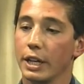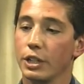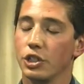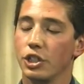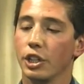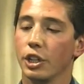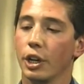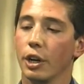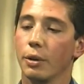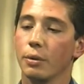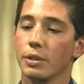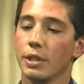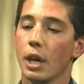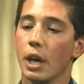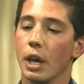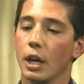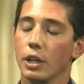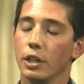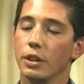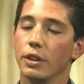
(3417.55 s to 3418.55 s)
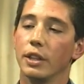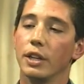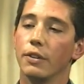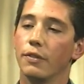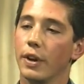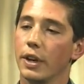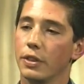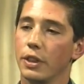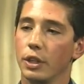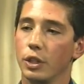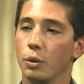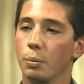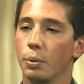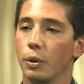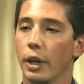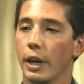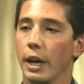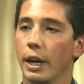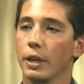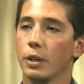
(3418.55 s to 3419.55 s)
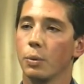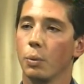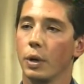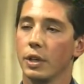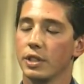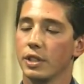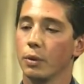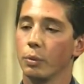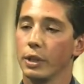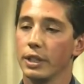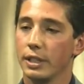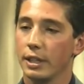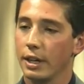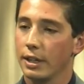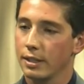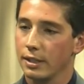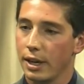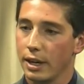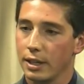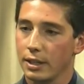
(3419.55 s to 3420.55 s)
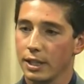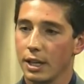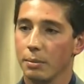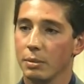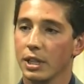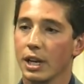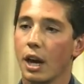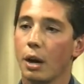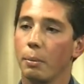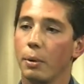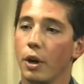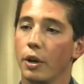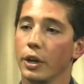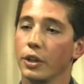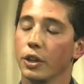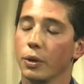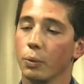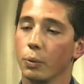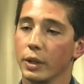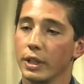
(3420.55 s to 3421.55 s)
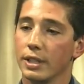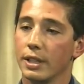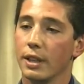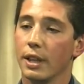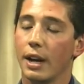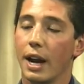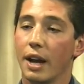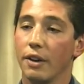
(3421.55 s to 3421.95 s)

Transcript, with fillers: And she goes, the event that you planned was the reason I decided to come to Cal Poly and the reason that I